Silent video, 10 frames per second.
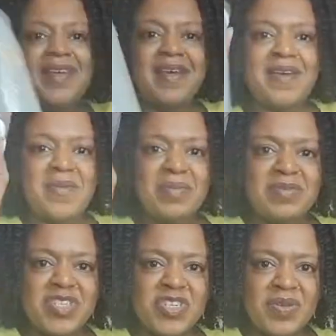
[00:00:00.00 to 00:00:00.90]
Um, I'm
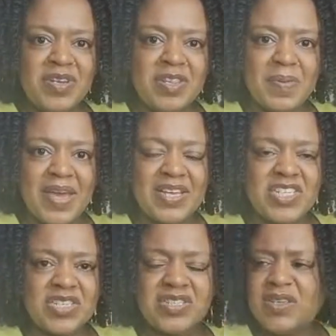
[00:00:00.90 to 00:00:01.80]
just showing you the
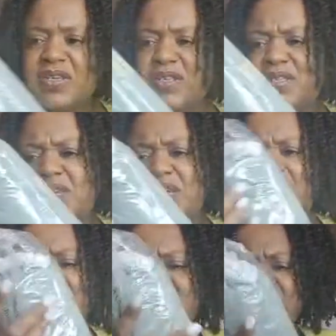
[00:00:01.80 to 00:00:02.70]
packaging so you can see. It
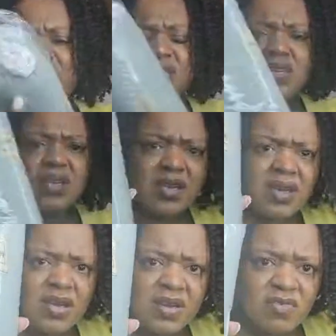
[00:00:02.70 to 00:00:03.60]
says
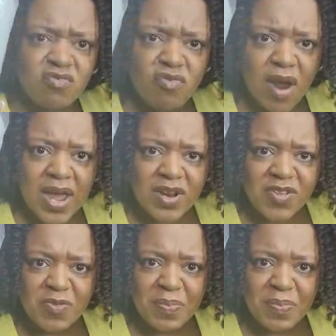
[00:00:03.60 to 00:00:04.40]
Riley